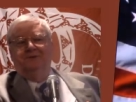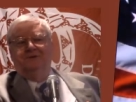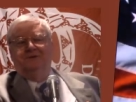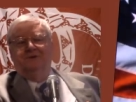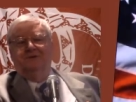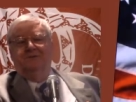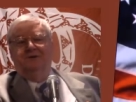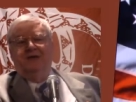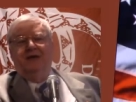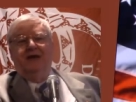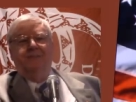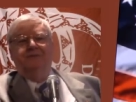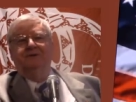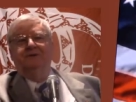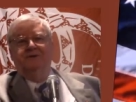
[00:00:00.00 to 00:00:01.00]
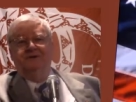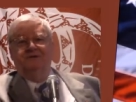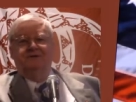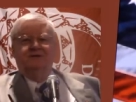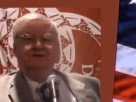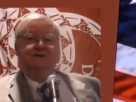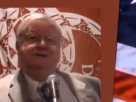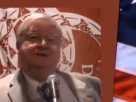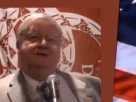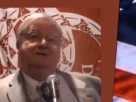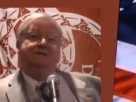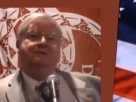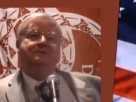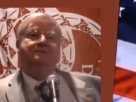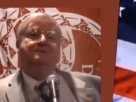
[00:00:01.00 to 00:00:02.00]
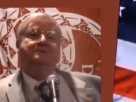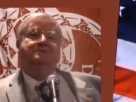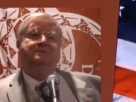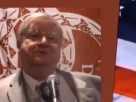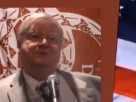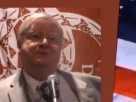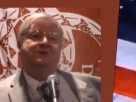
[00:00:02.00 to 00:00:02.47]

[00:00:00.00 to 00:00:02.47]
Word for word: so what happened is just